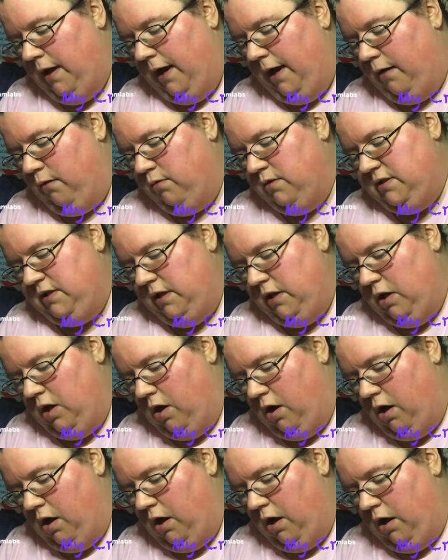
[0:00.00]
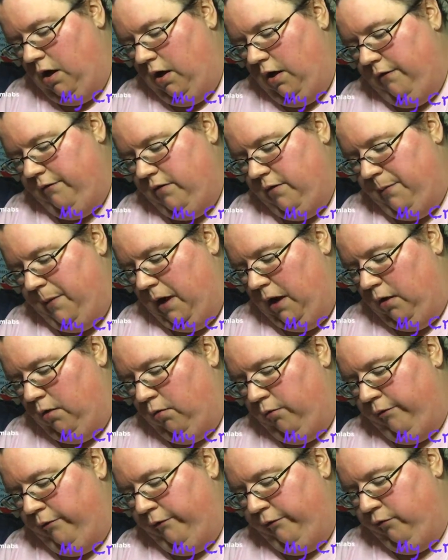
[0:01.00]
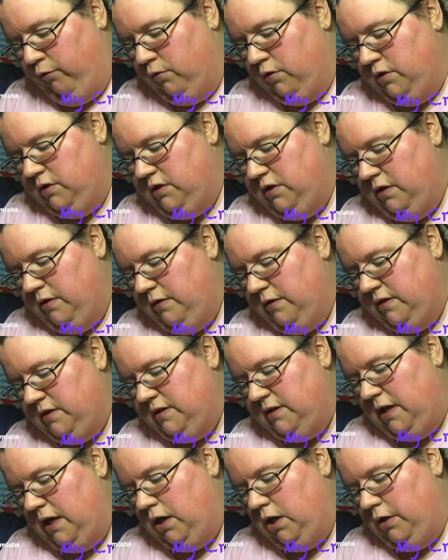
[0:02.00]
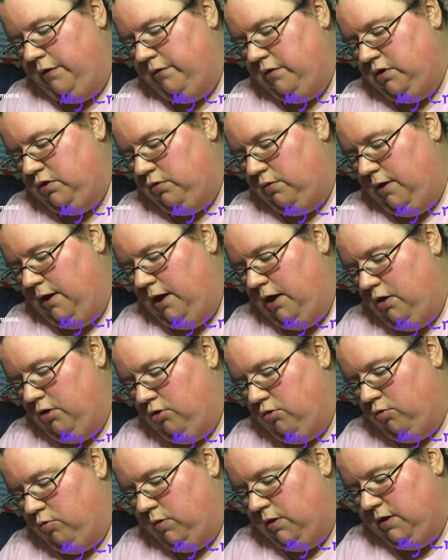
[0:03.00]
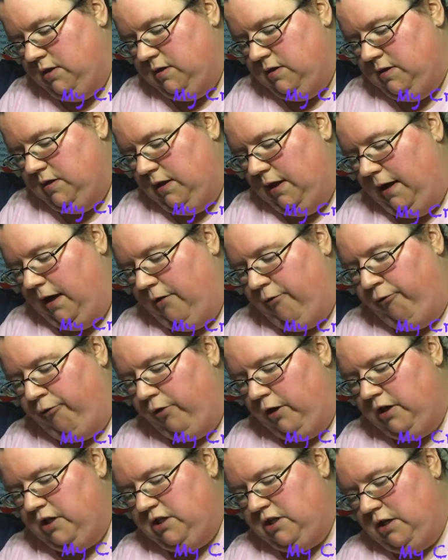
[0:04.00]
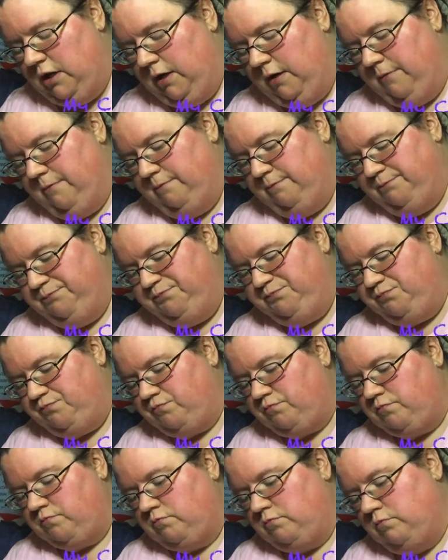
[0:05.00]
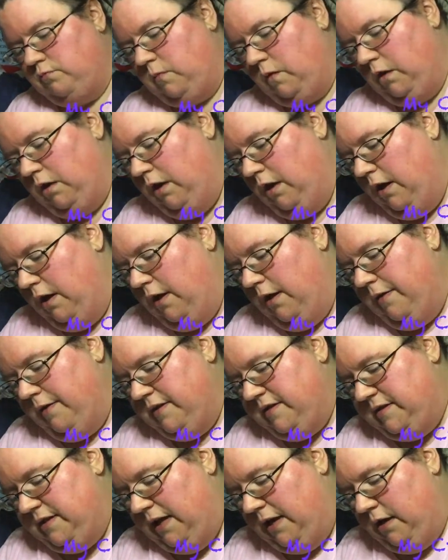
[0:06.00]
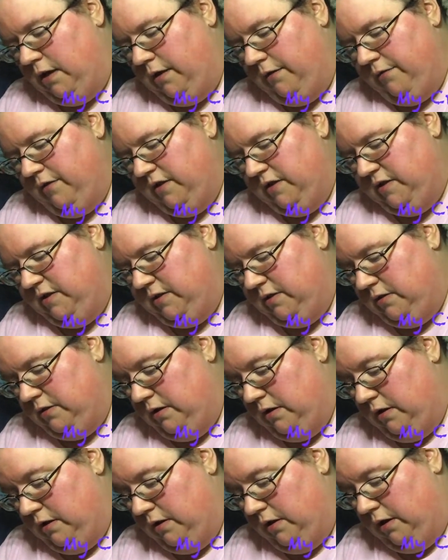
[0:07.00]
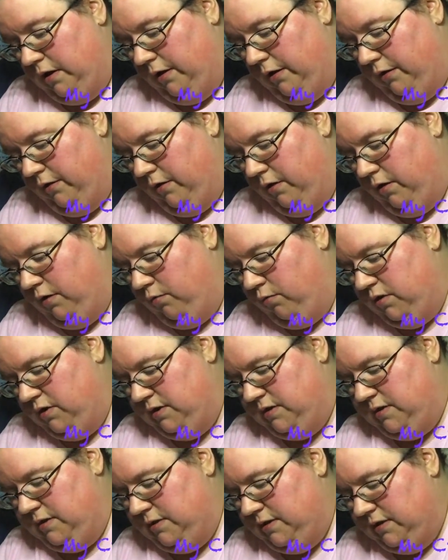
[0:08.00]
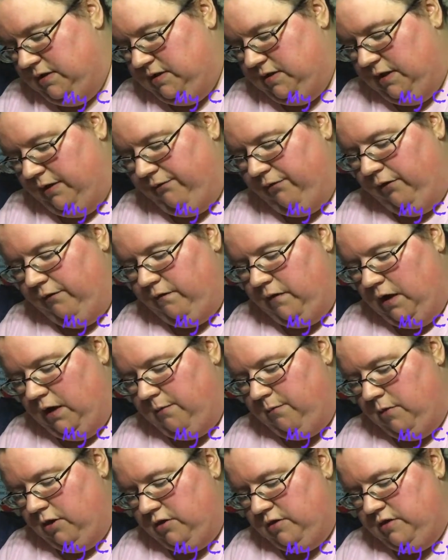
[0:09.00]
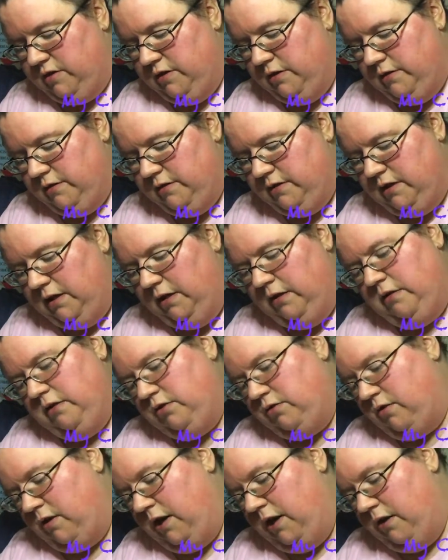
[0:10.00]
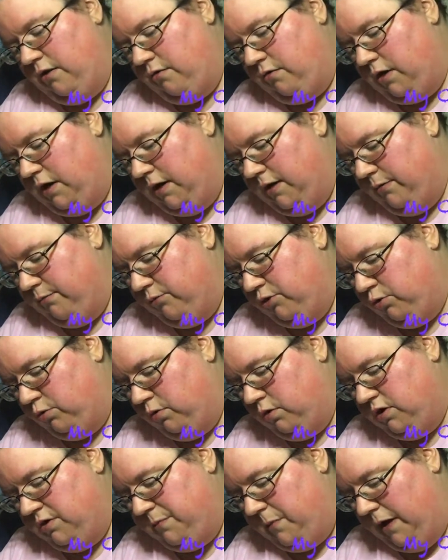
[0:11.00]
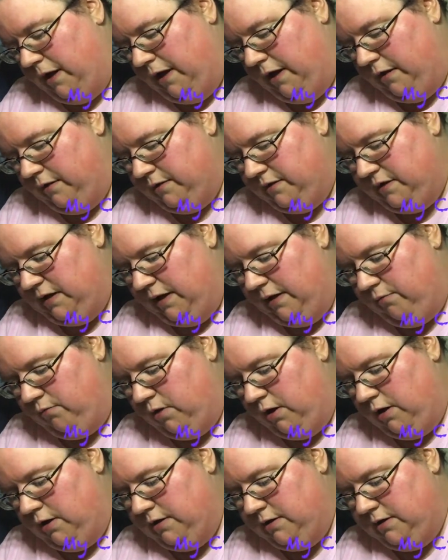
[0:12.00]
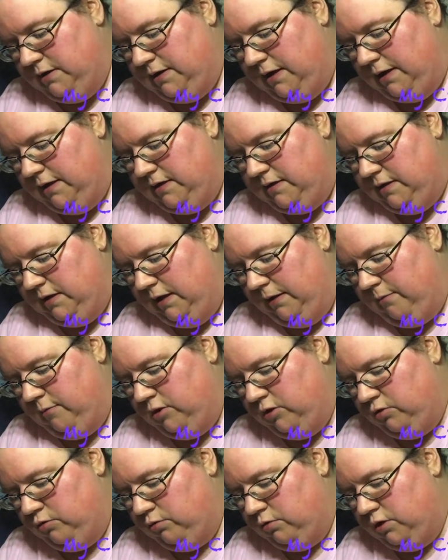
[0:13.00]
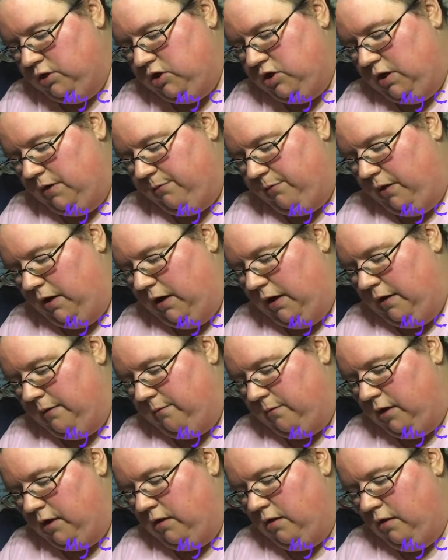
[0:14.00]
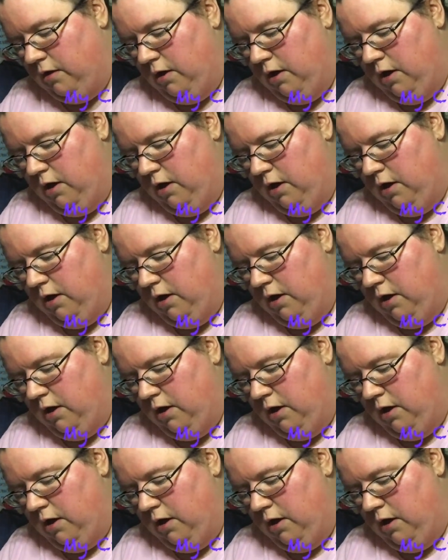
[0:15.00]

I was in awe of the powerful force. The sound of the tornado was like a freight train. The sound of was the stuff of nightmares. Seeing the tornado come towards my house, I ran inside, slammed the door shut behind me.